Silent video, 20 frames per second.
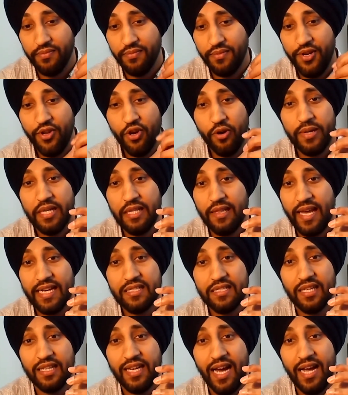nobody
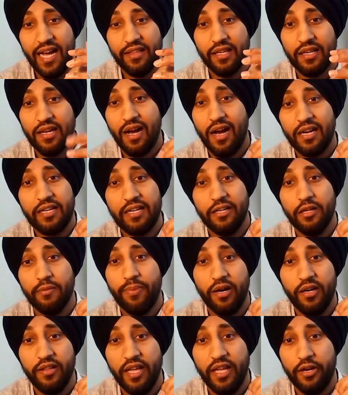likes the guy at the cocktail
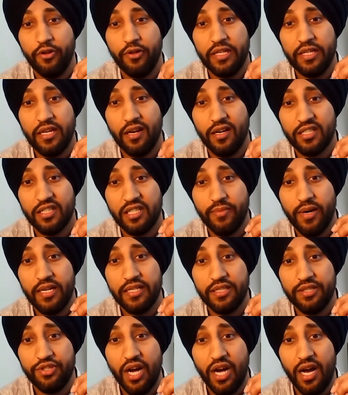party that only talks about
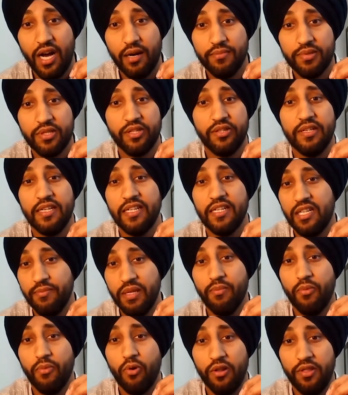his job. So you need to
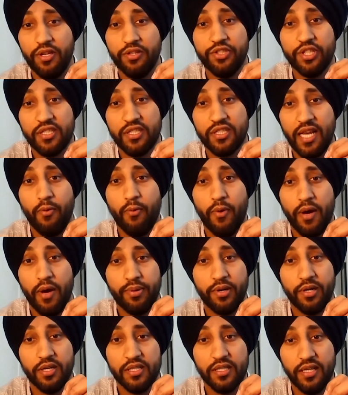be more than just that one
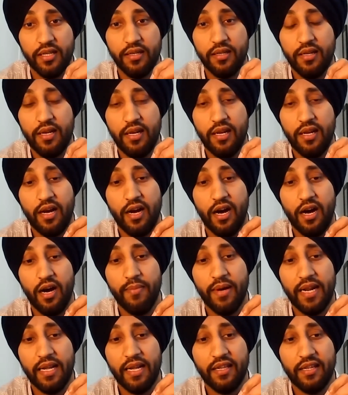person.
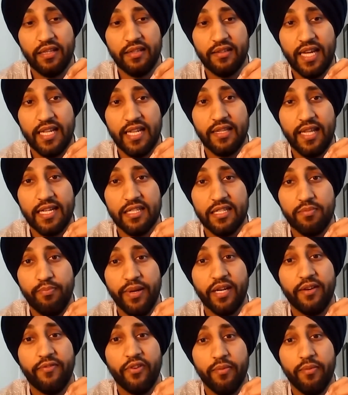And I think that's
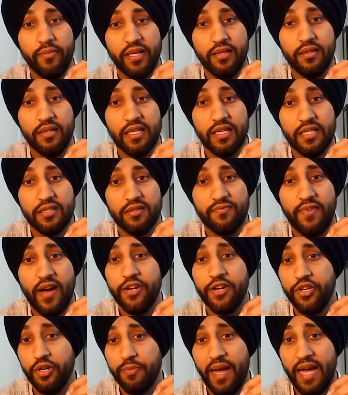big for me, is
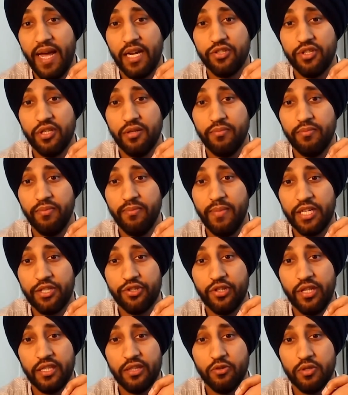find your passion, but make
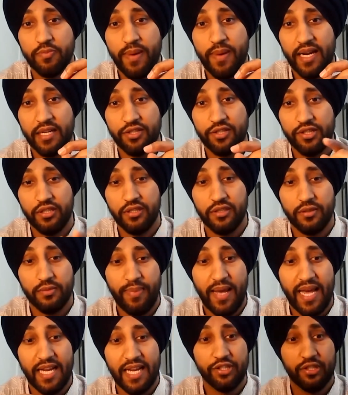sure that those
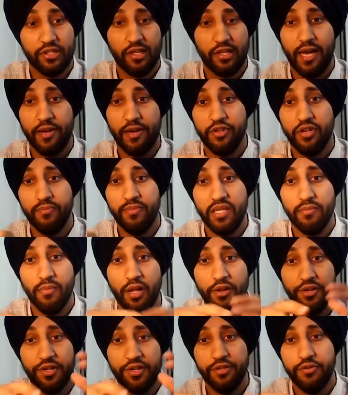passions allow you to be
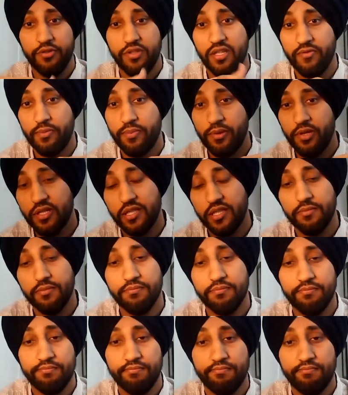multitudes of a person.